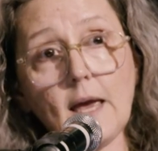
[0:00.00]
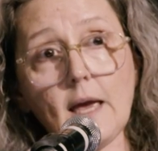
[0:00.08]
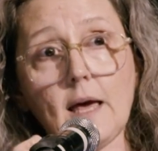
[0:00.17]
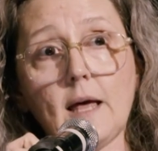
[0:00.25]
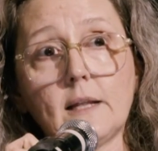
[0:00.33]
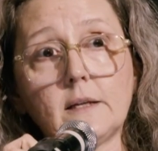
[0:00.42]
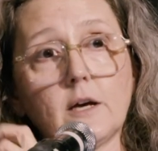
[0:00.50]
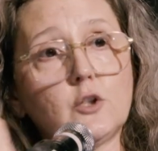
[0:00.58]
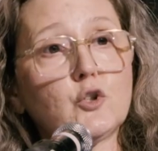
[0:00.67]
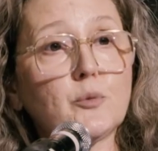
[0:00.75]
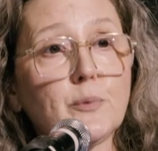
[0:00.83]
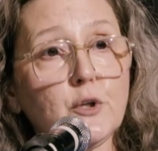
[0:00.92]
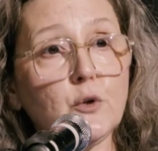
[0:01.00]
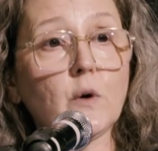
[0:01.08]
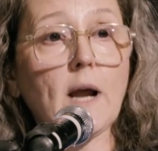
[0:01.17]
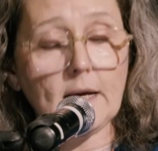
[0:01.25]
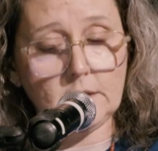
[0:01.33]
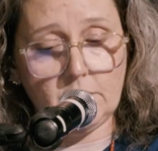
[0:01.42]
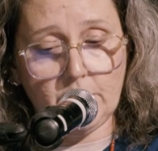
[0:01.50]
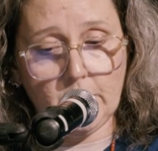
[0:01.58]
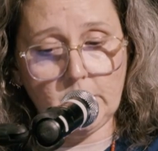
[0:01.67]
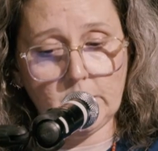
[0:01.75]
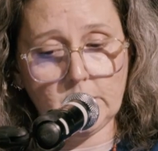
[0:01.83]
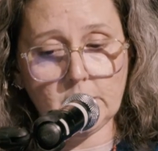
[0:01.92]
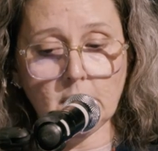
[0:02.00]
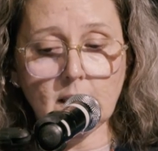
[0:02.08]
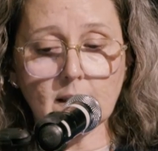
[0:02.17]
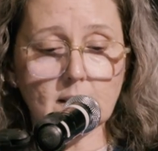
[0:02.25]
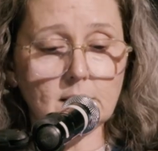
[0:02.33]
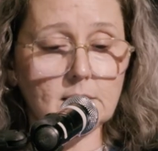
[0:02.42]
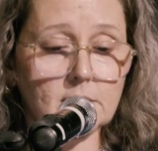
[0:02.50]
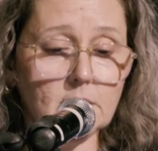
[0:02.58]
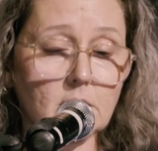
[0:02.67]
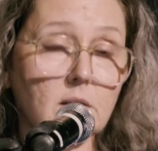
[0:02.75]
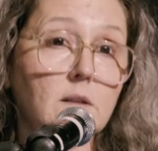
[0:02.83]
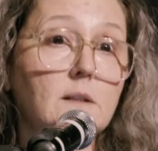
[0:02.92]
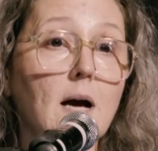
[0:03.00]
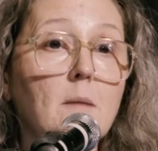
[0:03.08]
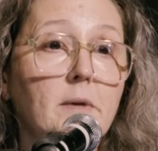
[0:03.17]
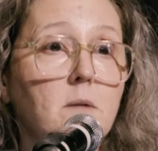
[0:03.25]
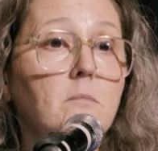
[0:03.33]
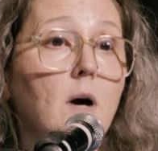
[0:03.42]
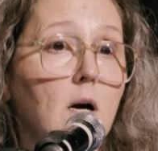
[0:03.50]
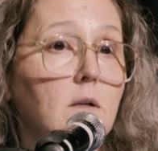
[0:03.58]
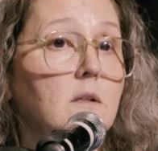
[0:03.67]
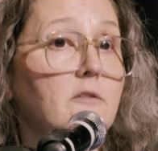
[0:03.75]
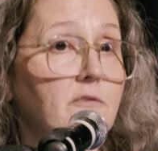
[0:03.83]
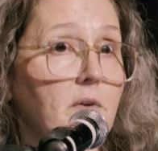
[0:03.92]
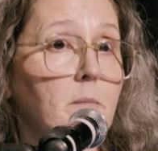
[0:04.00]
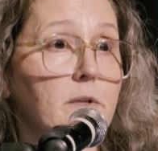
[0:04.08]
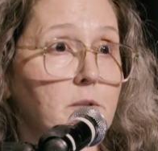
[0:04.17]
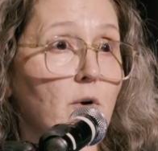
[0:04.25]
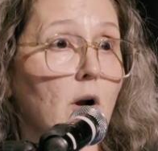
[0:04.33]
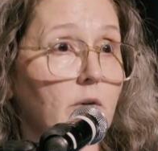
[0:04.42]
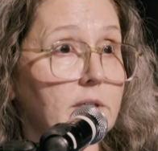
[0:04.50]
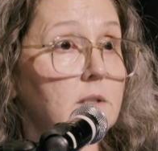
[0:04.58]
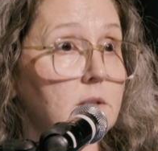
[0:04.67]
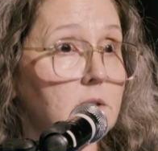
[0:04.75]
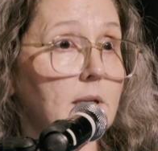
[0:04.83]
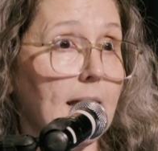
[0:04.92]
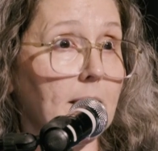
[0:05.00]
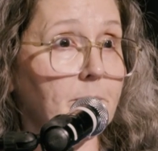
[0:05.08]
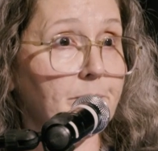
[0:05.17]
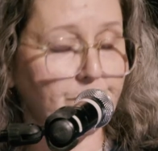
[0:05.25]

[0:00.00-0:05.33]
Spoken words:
and entrepreneur activists that is still the dominant model of feminist progress today.